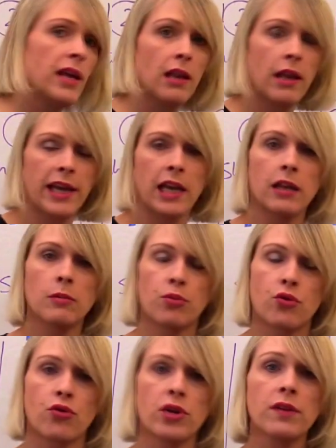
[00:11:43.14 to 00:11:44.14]
like a little
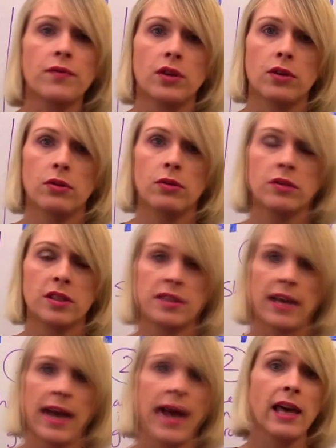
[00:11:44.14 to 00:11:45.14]
preview to
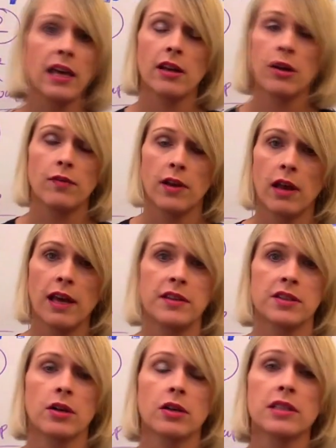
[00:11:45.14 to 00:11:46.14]
say, hey, if you like
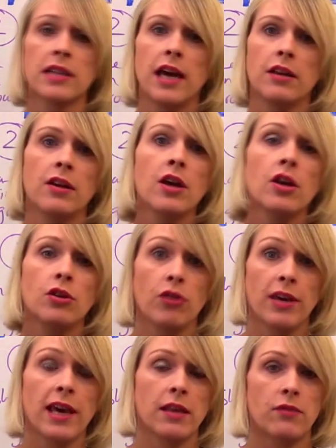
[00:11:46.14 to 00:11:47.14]
this content, you
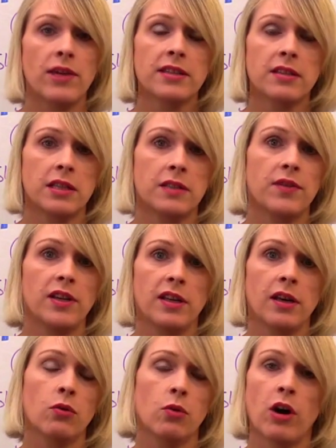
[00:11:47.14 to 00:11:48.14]
can get the rest of this
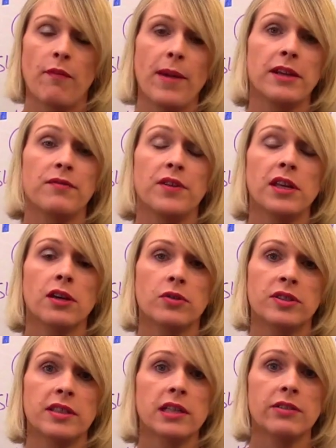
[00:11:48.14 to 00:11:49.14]
video, or I've made a video
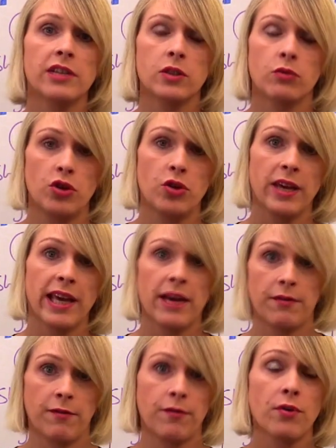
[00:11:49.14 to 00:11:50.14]
series which you can get
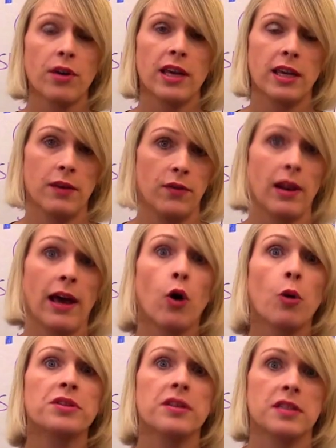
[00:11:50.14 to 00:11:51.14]
for free if you like
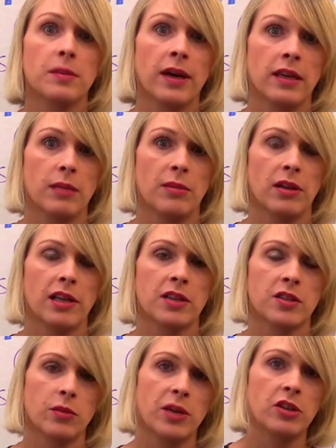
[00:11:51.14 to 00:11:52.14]
opt into my email
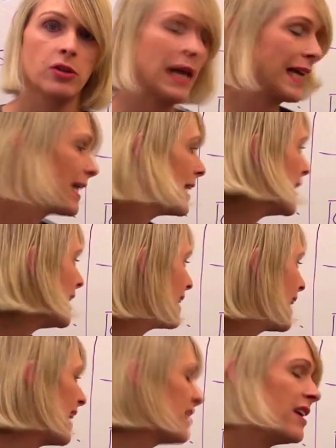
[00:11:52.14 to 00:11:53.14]
list. So we could do like a lead
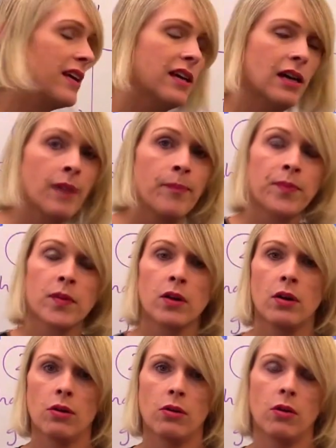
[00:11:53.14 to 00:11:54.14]
ad here,
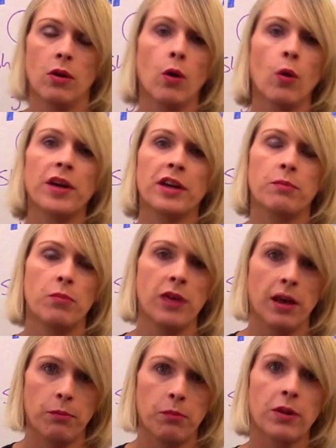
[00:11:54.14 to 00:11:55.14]
or we could
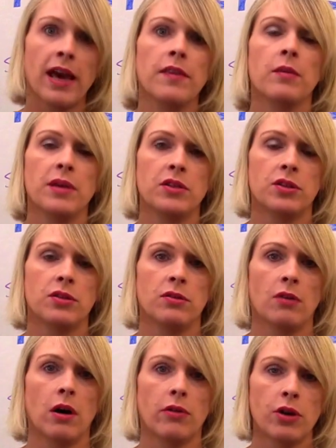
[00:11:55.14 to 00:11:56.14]
get them
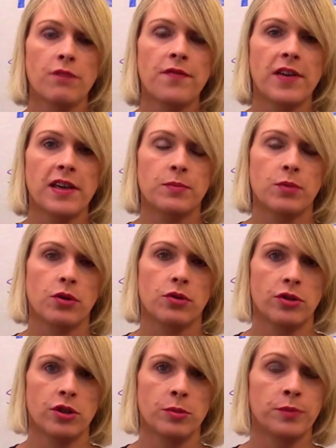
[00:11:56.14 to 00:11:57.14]
into our own Facebook
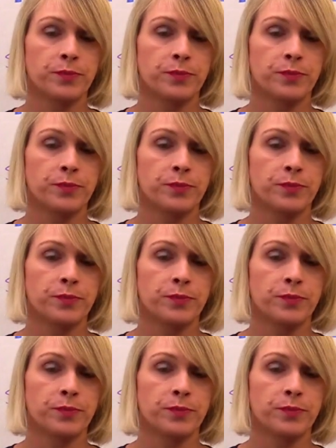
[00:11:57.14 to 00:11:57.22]
group.